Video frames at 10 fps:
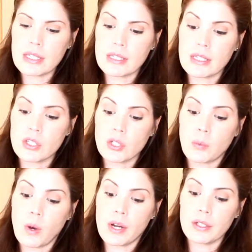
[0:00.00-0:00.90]
is that
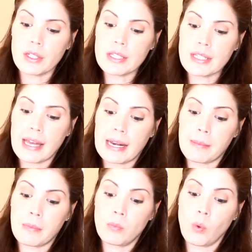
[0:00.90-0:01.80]
your water is
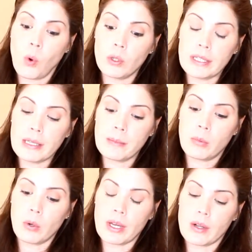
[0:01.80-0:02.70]
at a rolling
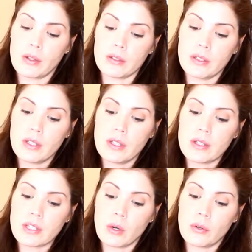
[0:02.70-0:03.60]
boil.
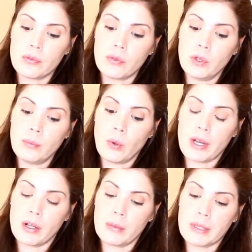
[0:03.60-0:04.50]
So a full
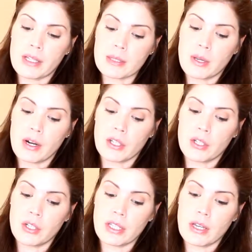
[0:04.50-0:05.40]
boil, because we are
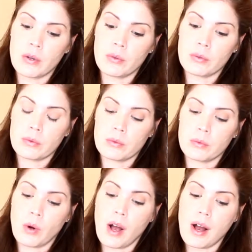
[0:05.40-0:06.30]
cooking
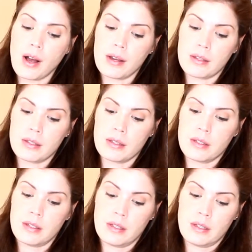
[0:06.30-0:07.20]
raw
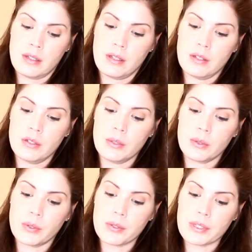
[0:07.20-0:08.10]

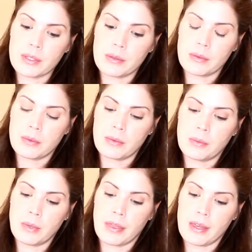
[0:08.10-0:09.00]
noodles
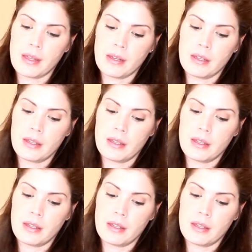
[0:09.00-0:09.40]
with it.